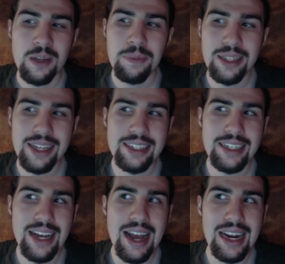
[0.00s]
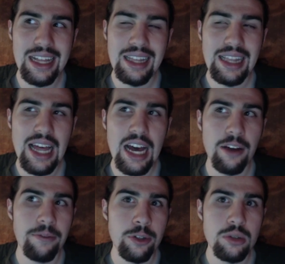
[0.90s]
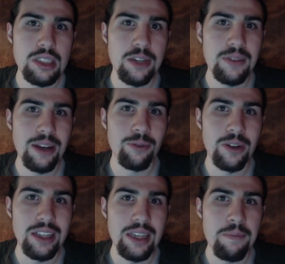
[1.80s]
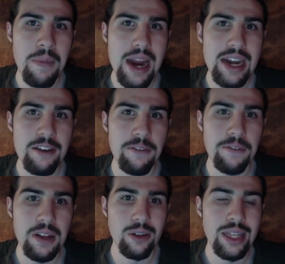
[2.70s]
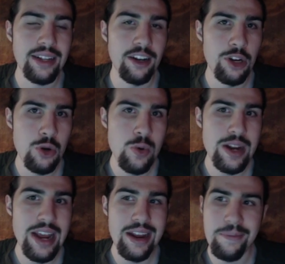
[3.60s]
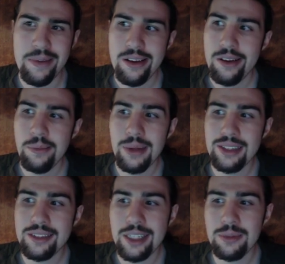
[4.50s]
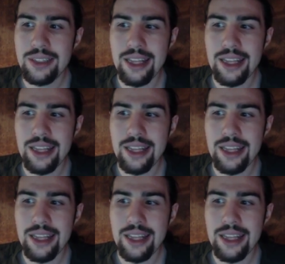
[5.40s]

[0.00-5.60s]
but they didn't add a lot of new stuff that really made it feel like a new game. But it seems